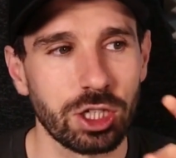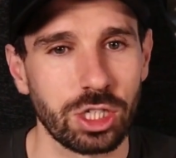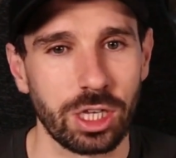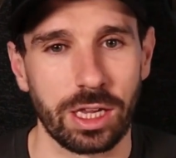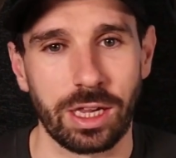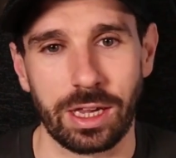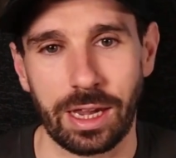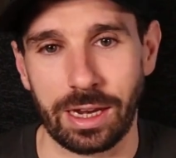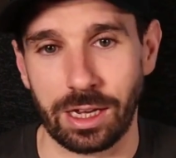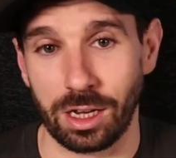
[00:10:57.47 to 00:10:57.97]

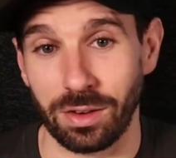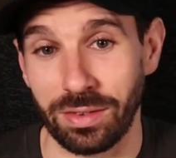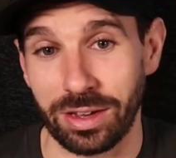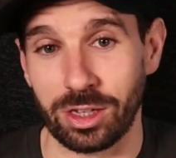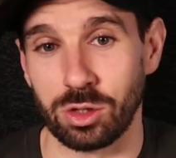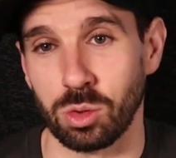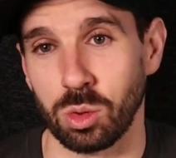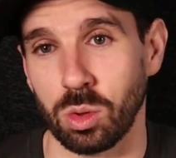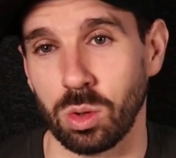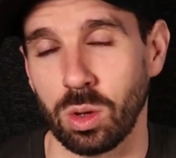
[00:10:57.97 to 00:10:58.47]

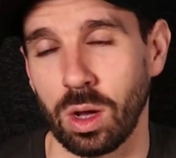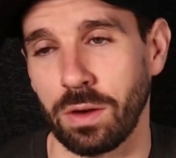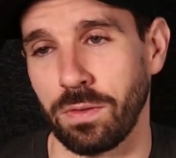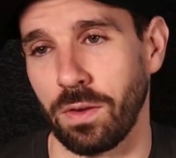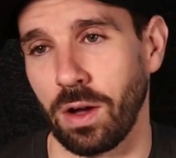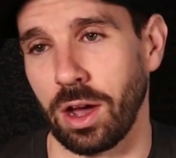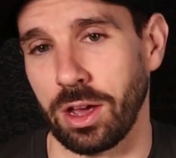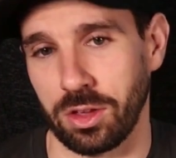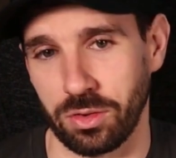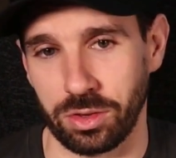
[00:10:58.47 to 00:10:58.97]
Individual
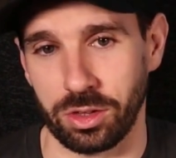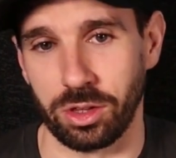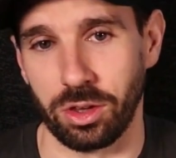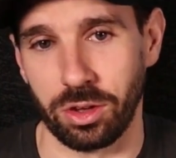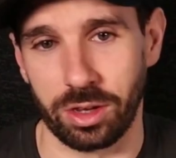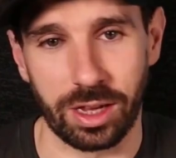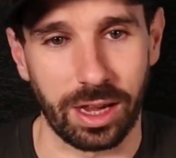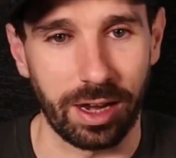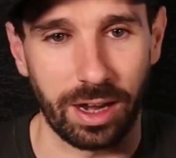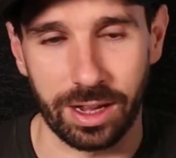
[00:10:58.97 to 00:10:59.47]
advisor in the
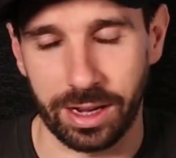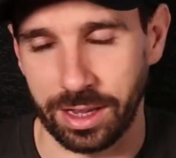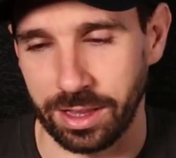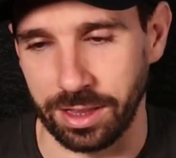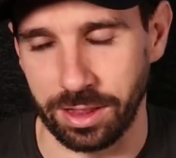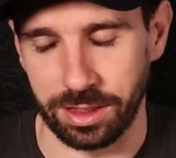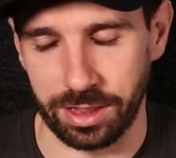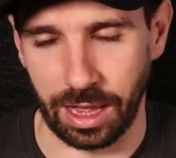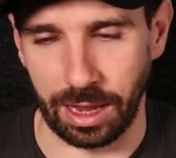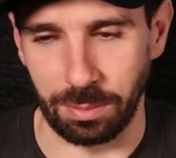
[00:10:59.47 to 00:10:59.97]
UK. Like, it's
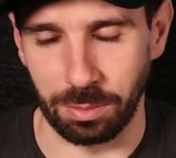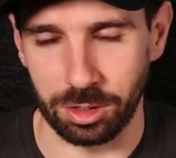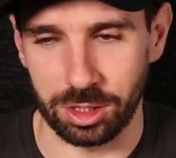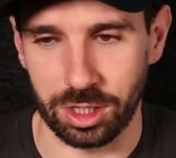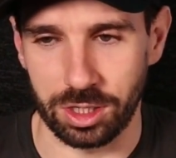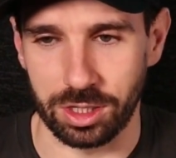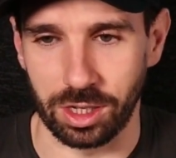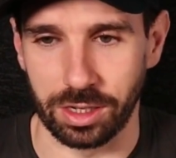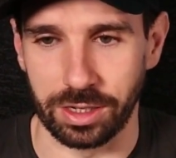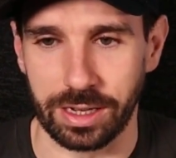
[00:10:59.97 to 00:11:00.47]
insane what
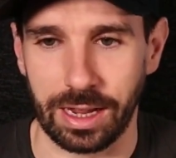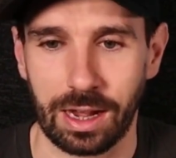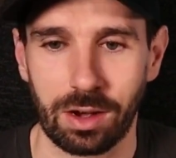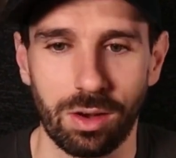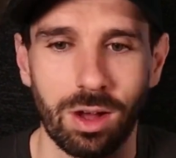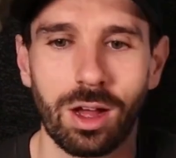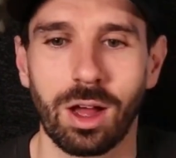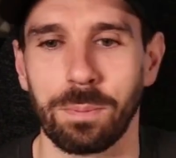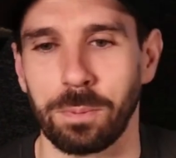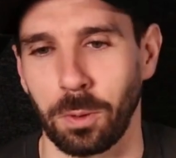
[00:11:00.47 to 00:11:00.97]
she's done now.
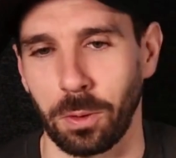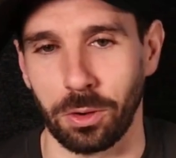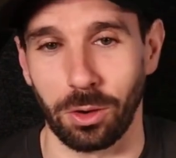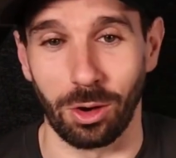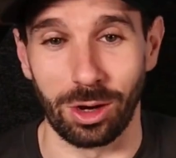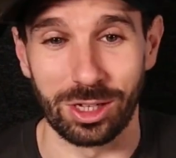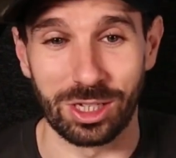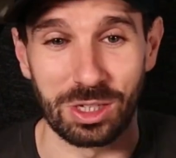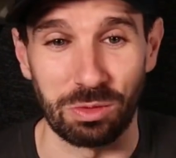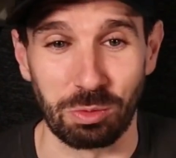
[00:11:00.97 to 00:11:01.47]
Her product
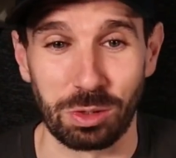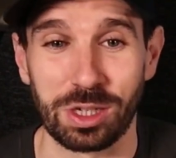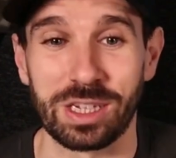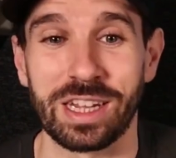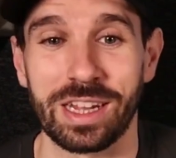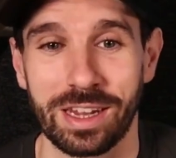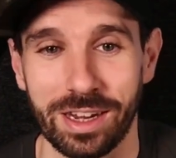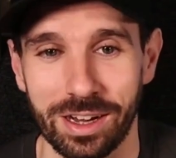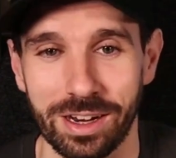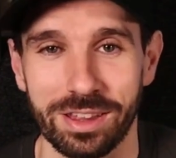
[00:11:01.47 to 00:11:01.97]
knowledge is
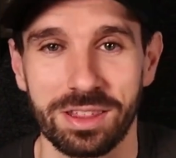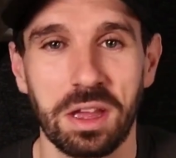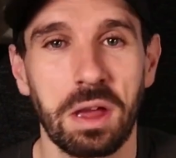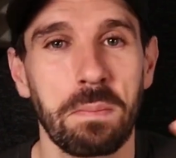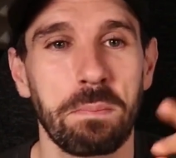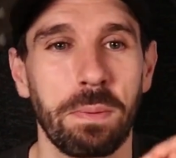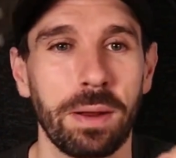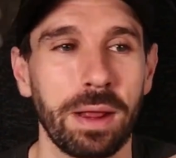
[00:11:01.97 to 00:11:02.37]
ridiculous, but